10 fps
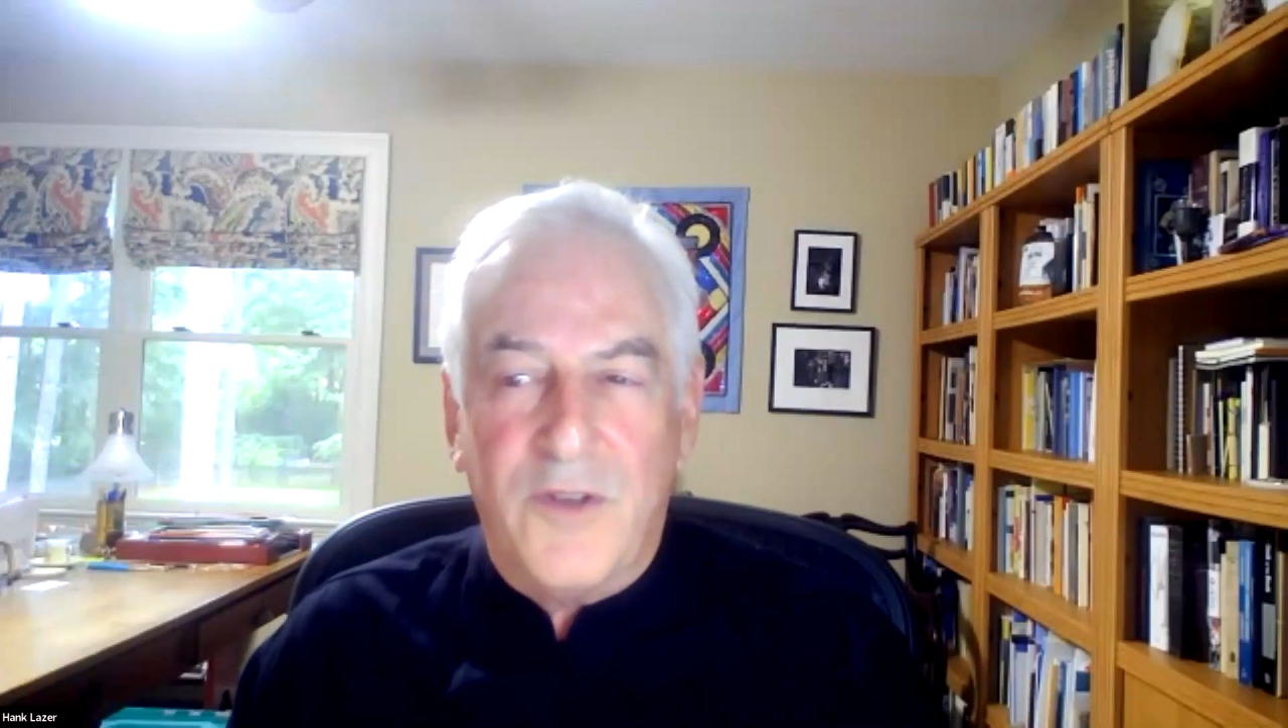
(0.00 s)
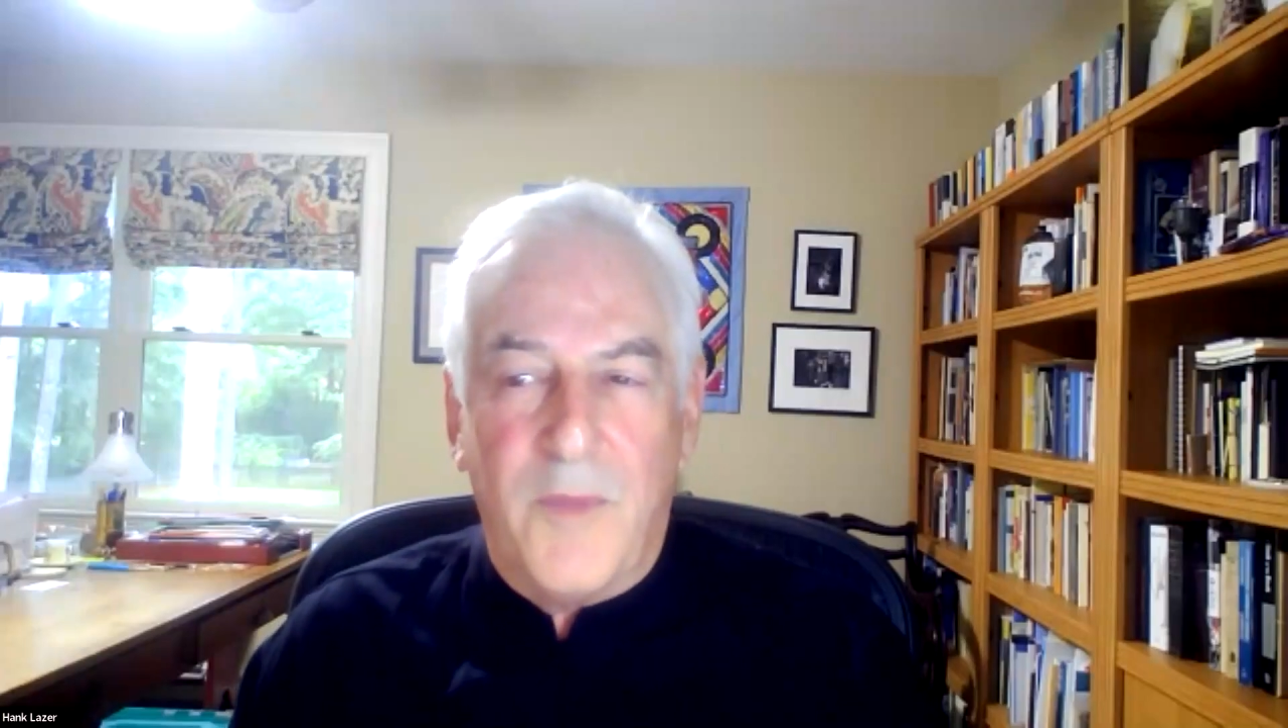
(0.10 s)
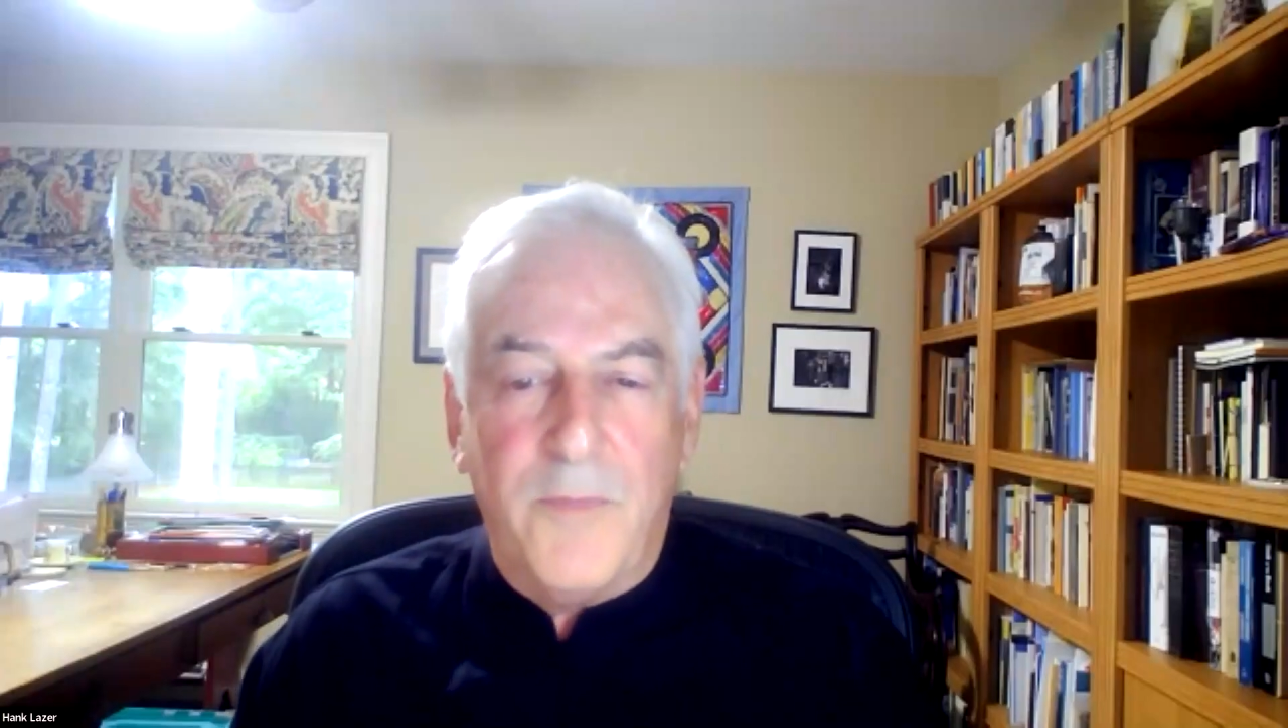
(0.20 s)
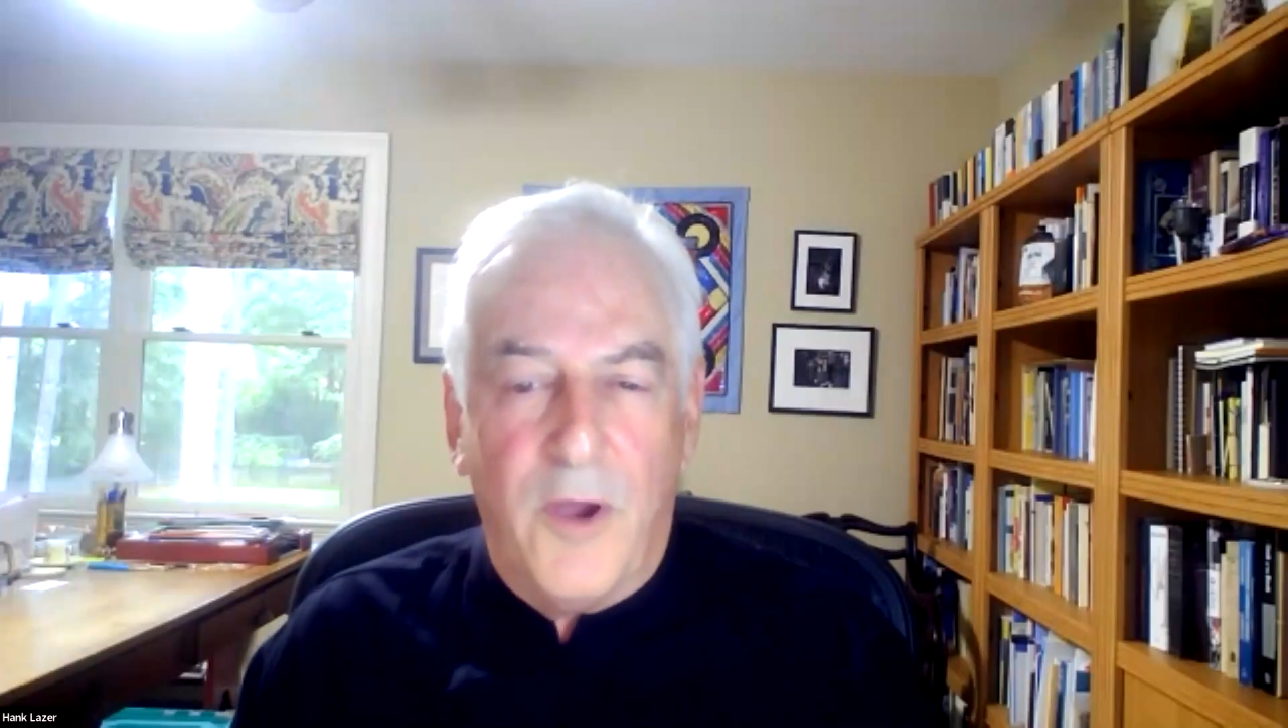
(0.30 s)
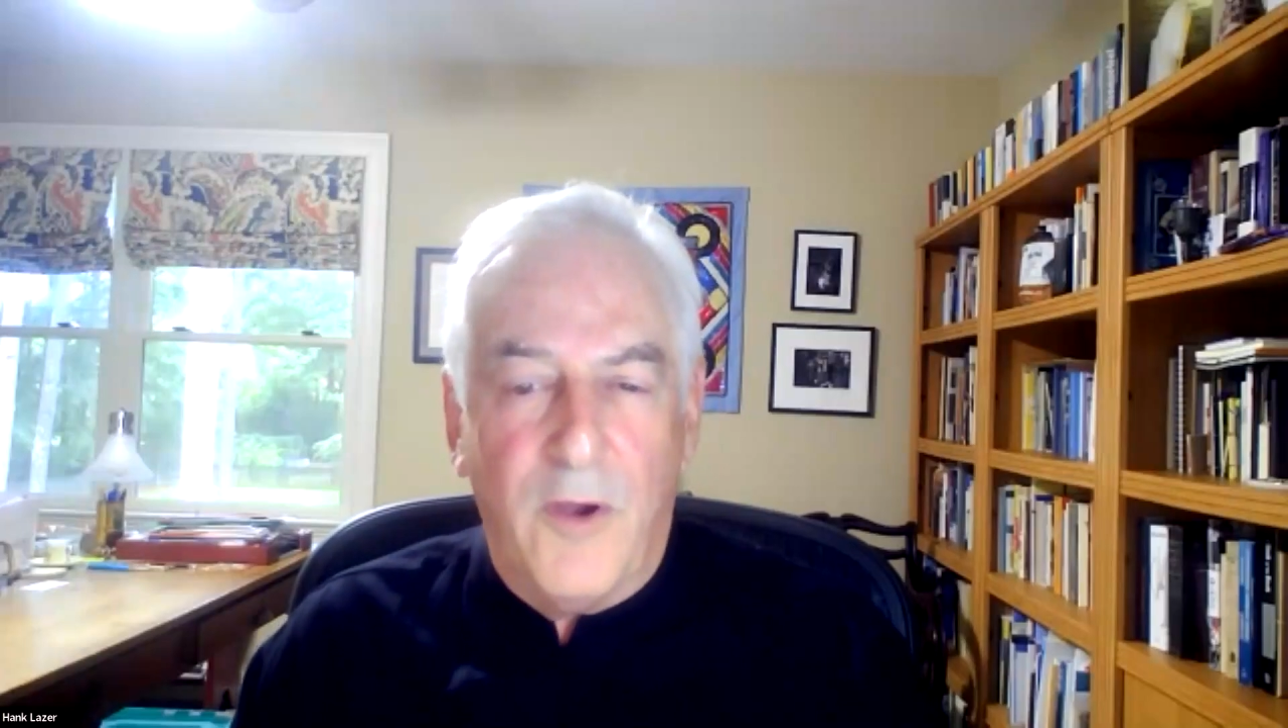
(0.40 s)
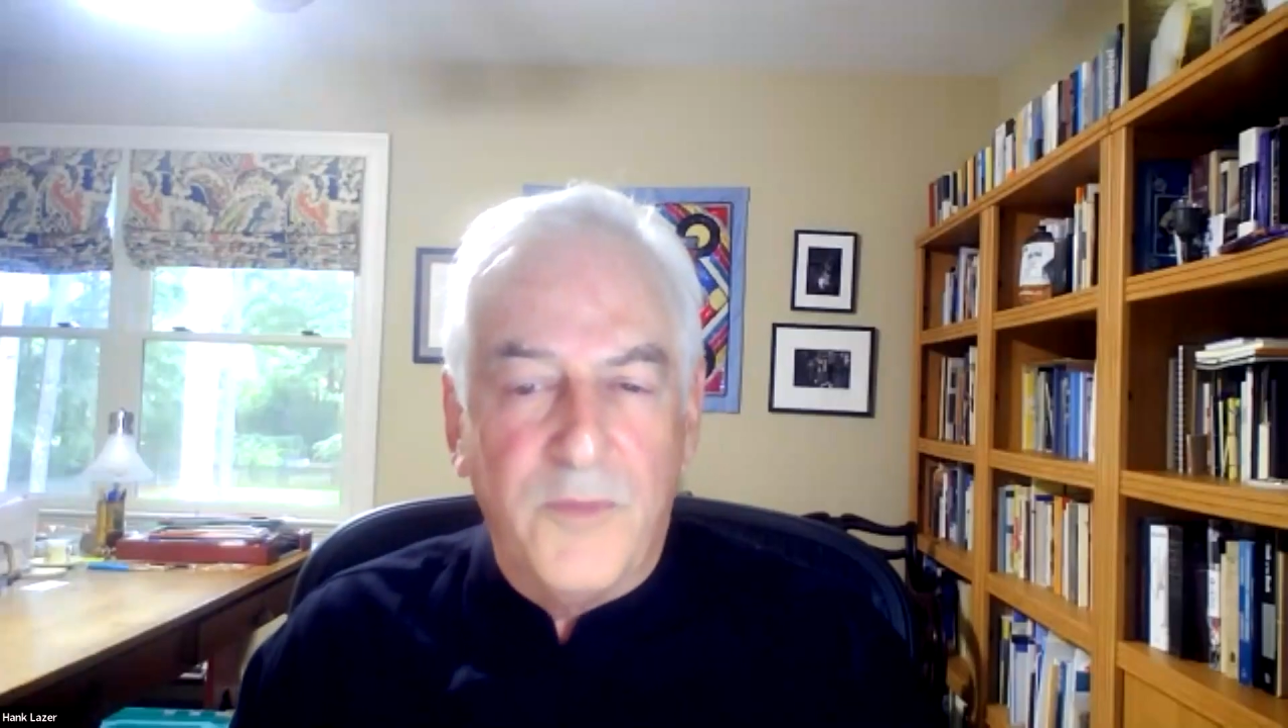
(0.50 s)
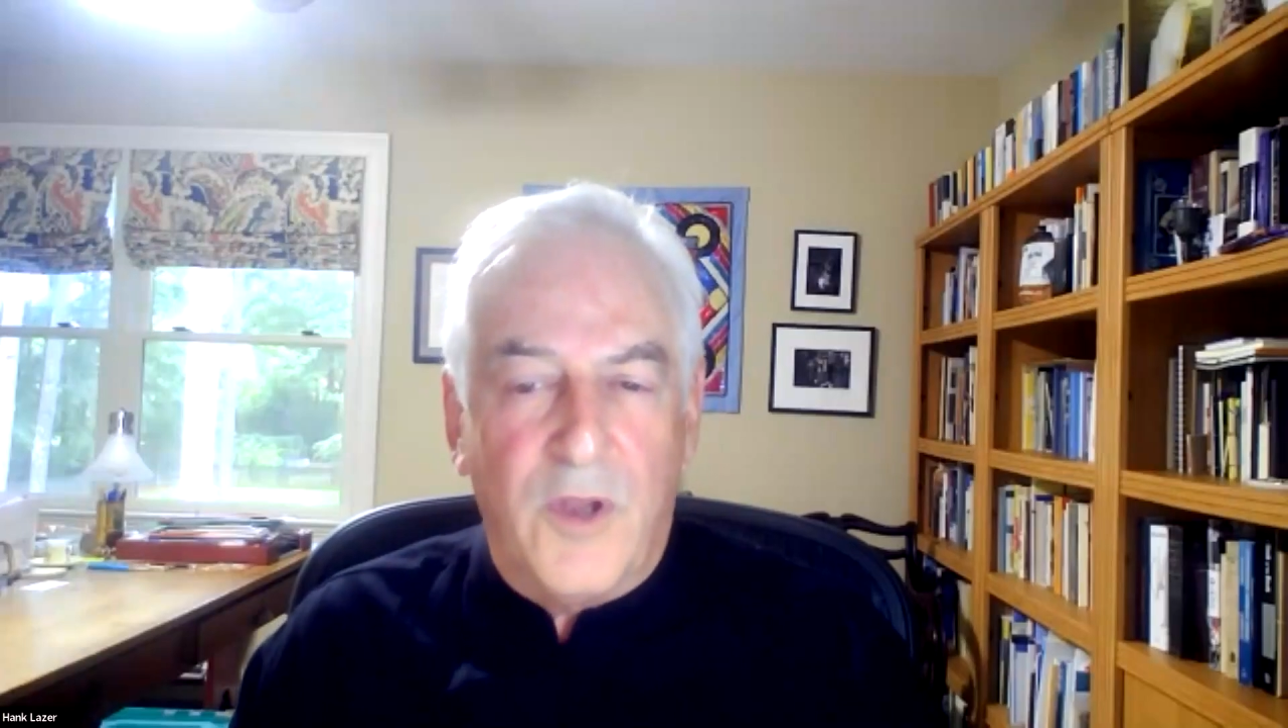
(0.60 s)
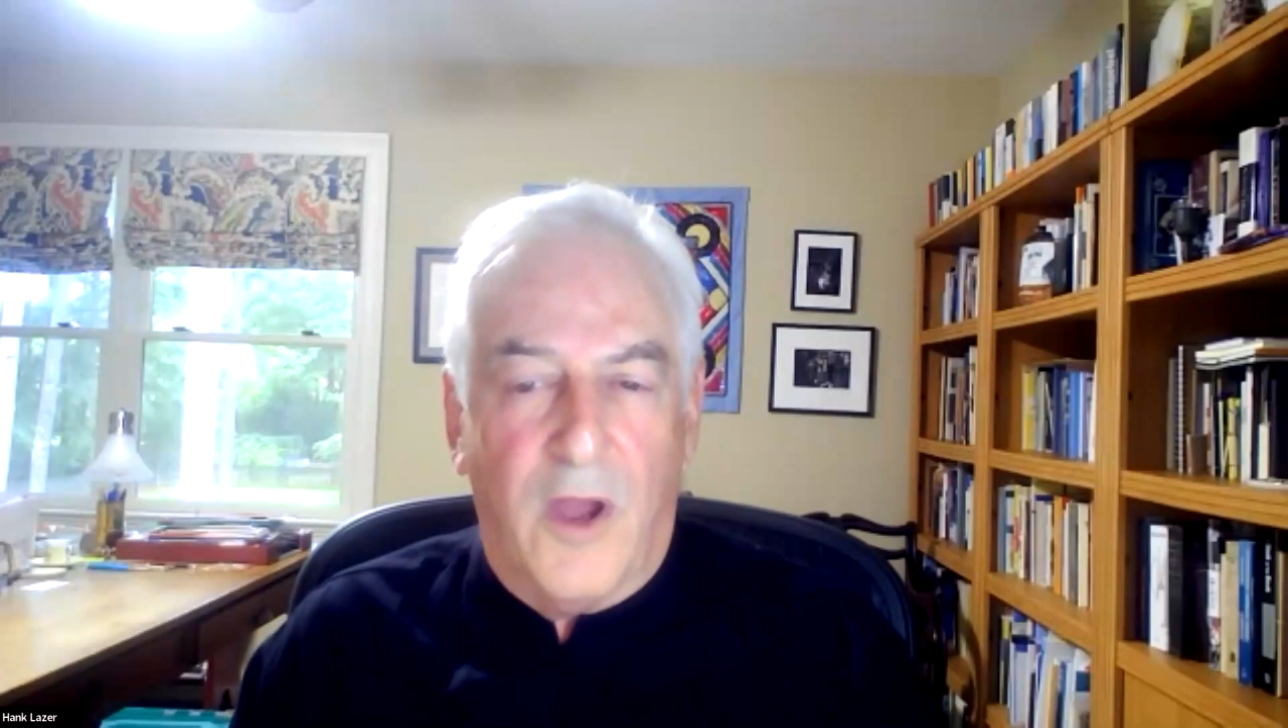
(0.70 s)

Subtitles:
So my poems